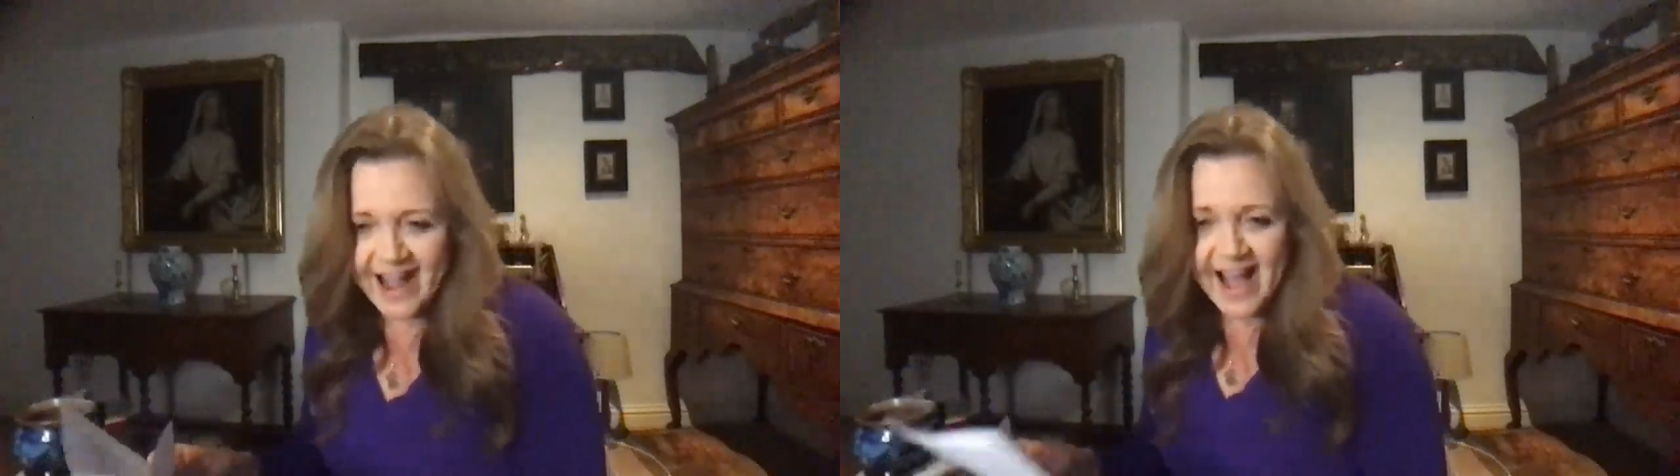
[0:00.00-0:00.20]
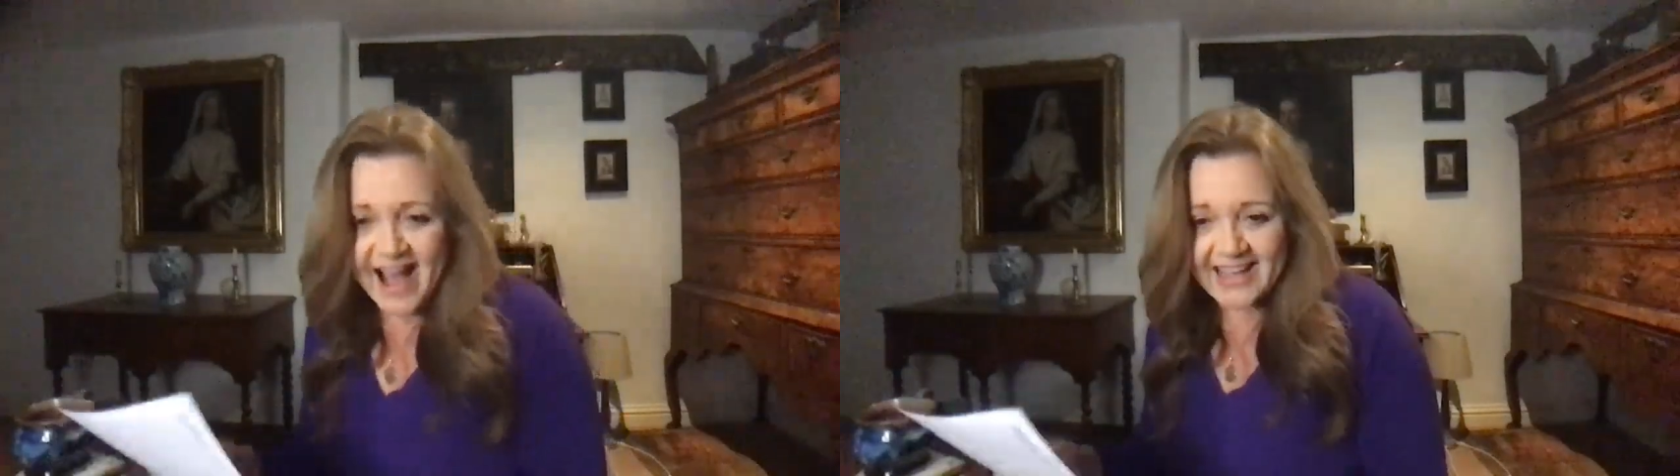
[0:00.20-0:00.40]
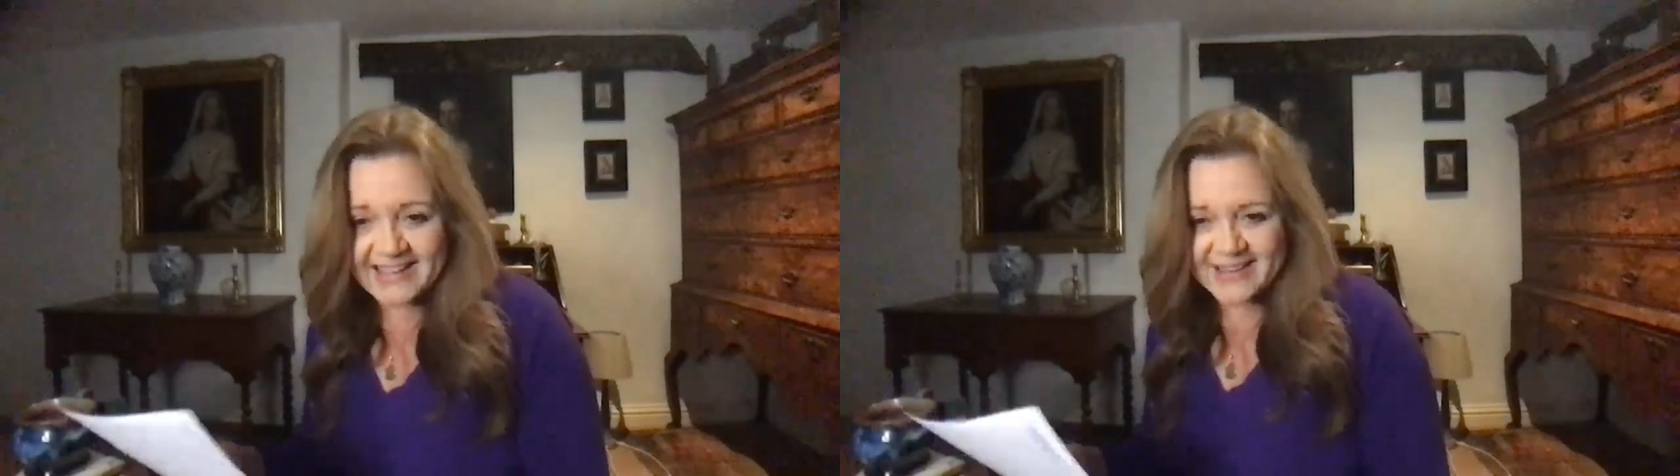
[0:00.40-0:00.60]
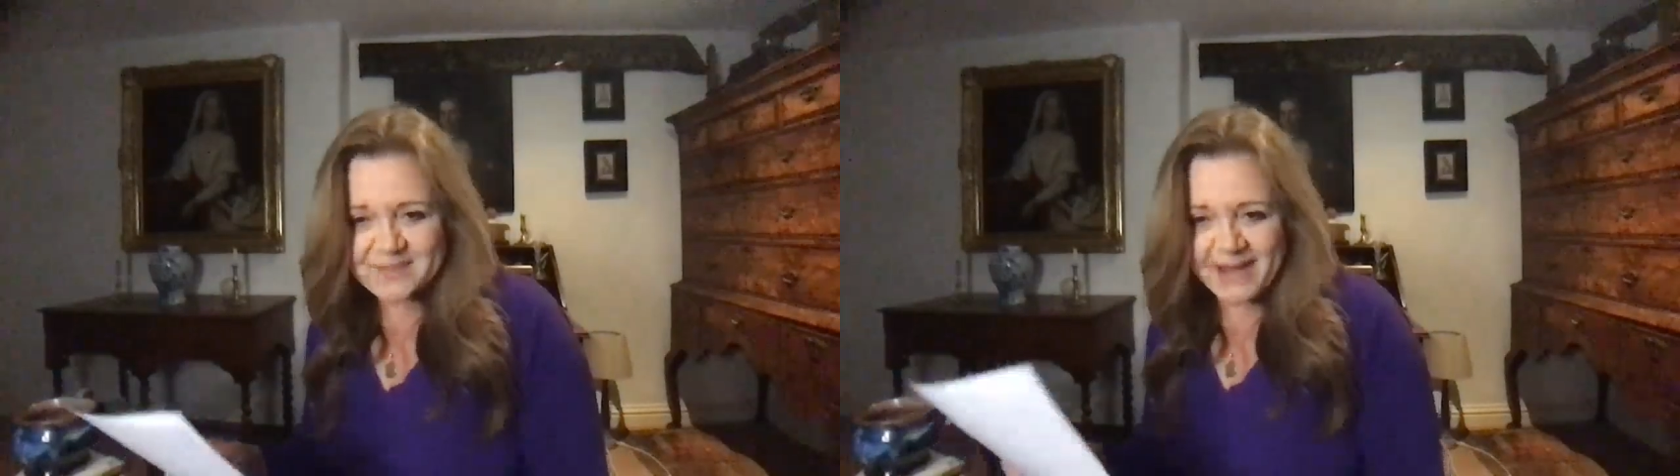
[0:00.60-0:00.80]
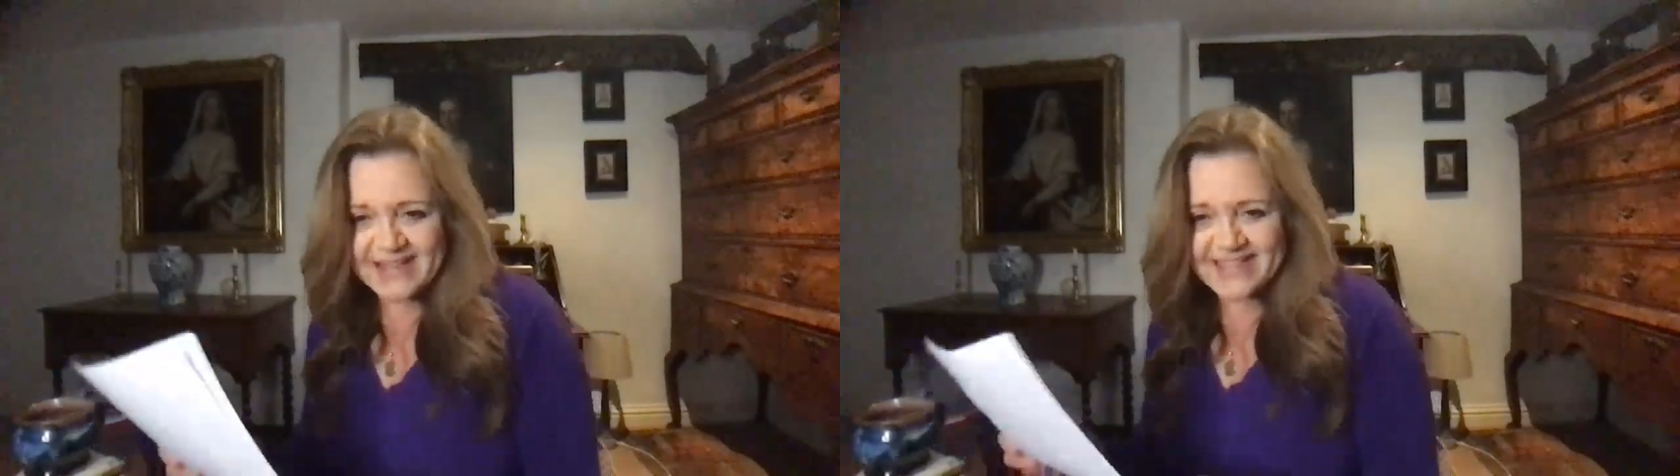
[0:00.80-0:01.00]
Hi there,
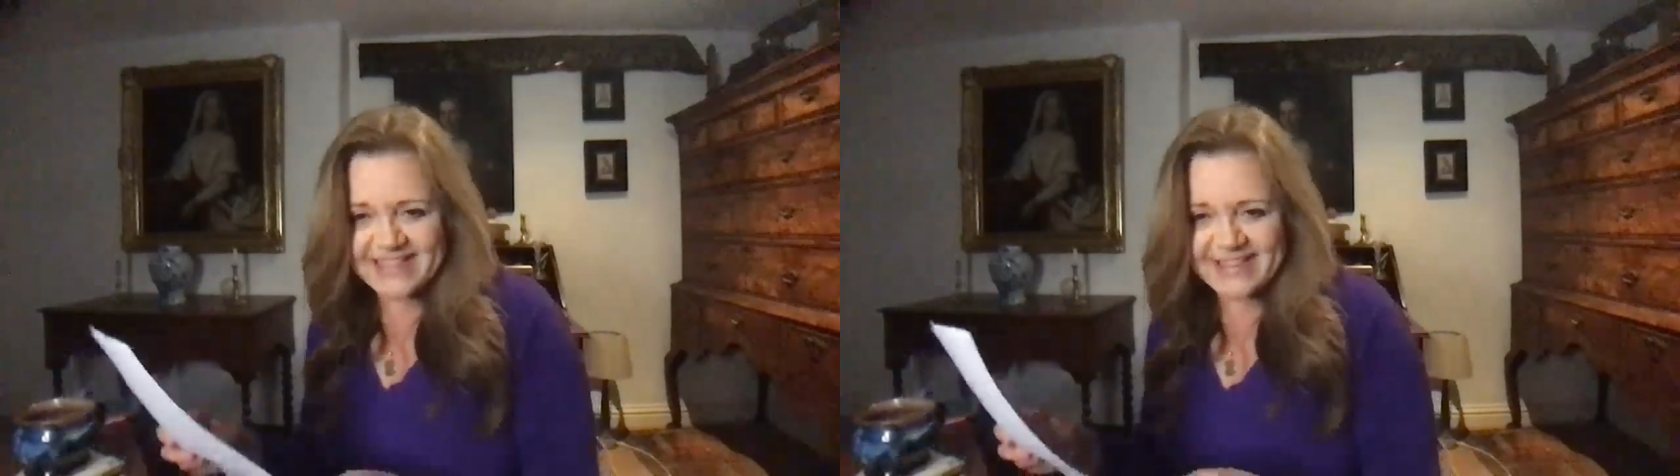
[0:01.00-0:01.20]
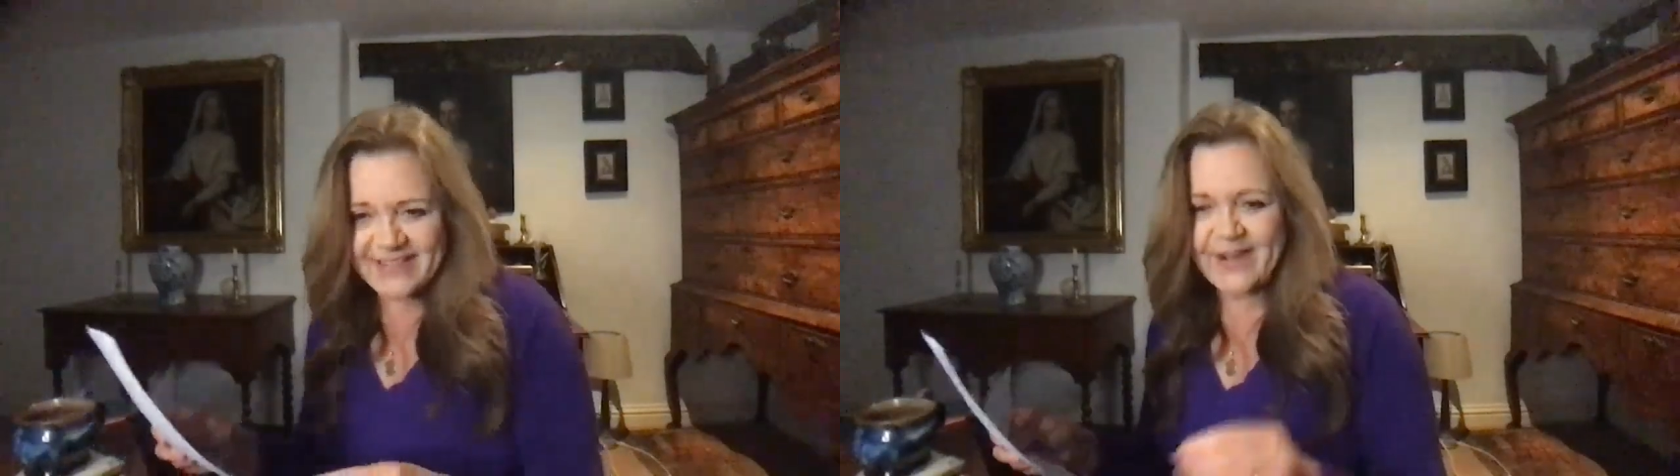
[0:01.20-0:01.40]
Matthew.